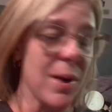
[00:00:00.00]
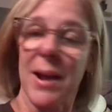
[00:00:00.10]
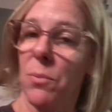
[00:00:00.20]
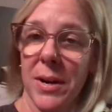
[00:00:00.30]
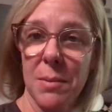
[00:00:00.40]

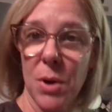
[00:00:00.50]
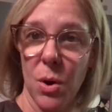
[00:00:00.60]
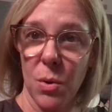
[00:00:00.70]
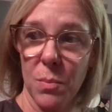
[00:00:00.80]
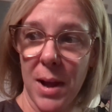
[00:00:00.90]
And when I'm
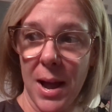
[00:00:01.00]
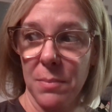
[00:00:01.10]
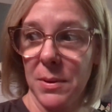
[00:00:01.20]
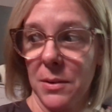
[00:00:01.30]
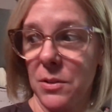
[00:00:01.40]
home,
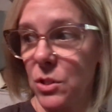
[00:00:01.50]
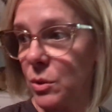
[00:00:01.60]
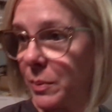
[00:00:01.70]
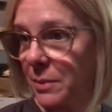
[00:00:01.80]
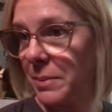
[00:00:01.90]
I've been
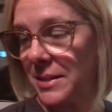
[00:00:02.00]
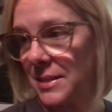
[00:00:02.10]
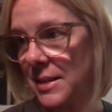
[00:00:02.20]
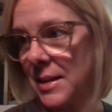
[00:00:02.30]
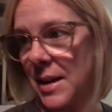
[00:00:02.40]
super busy,